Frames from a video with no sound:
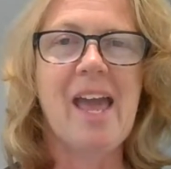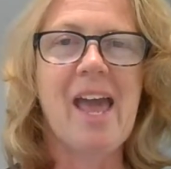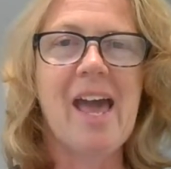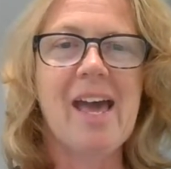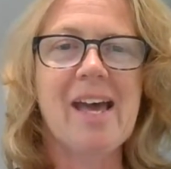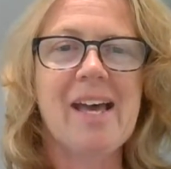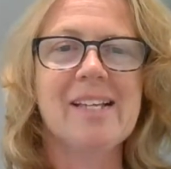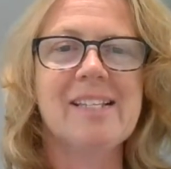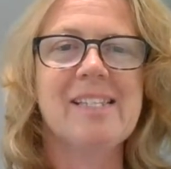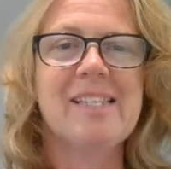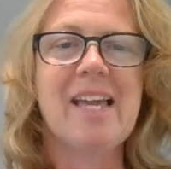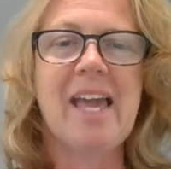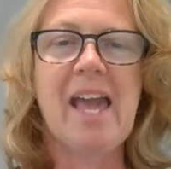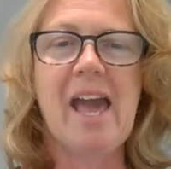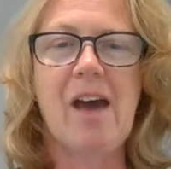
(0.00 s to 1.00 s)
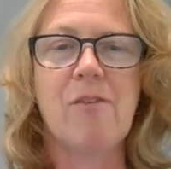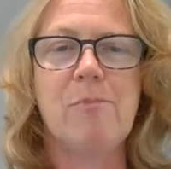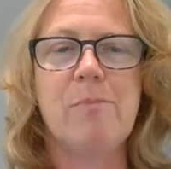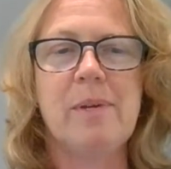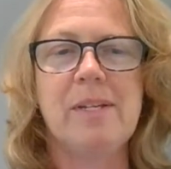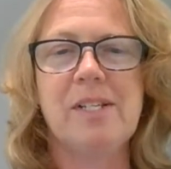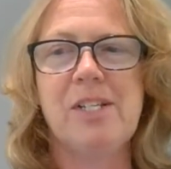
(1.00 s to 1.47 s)
as they
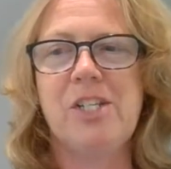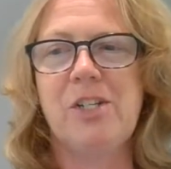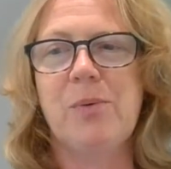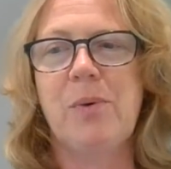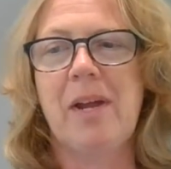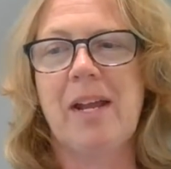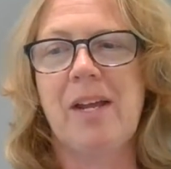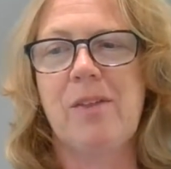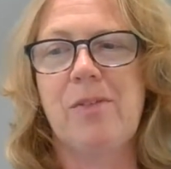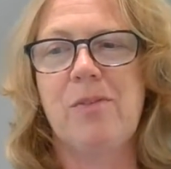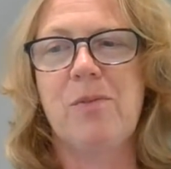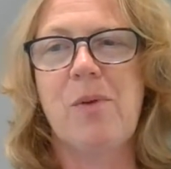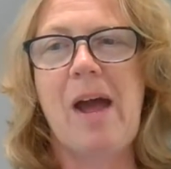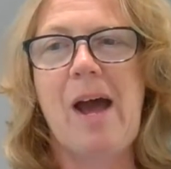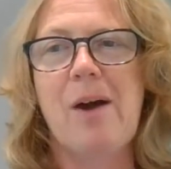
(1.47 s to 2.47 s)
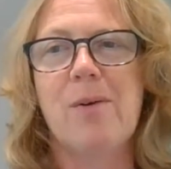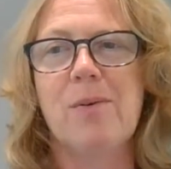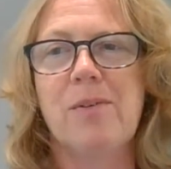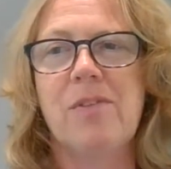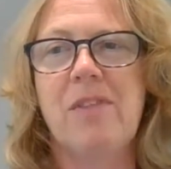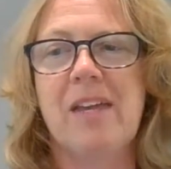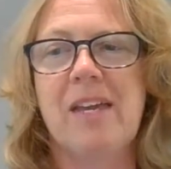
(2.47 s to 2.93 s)
have been doing
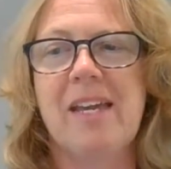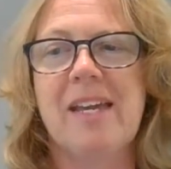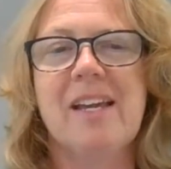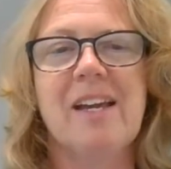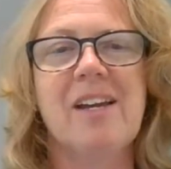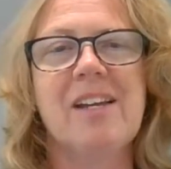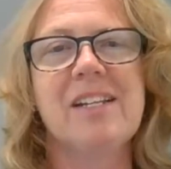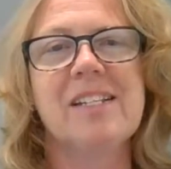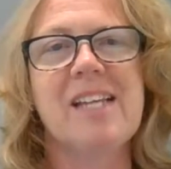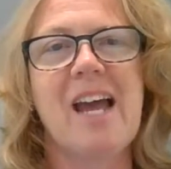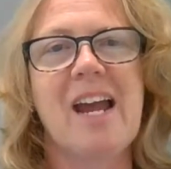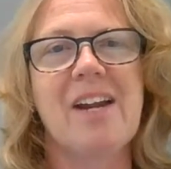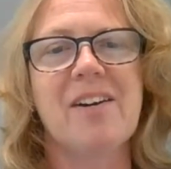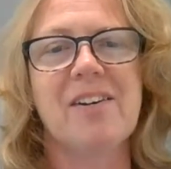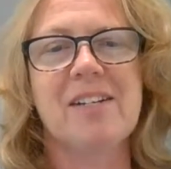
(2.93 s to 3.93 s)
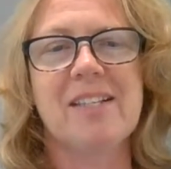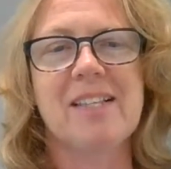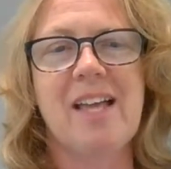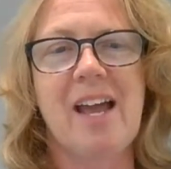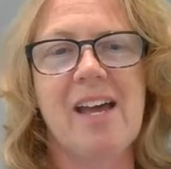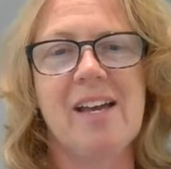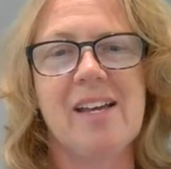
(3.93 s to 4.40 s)
throughout the entire
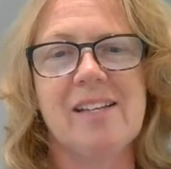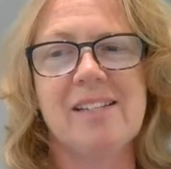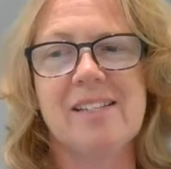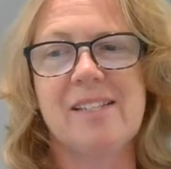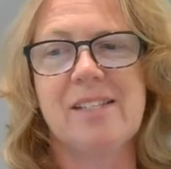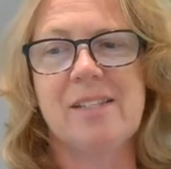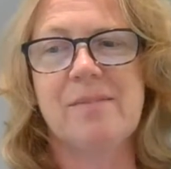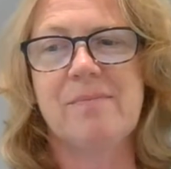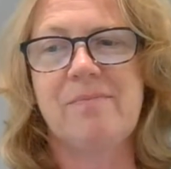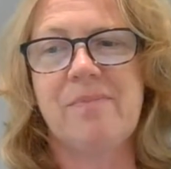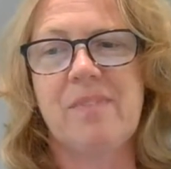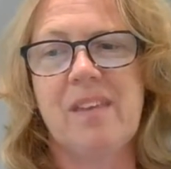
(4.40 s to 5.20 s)
class.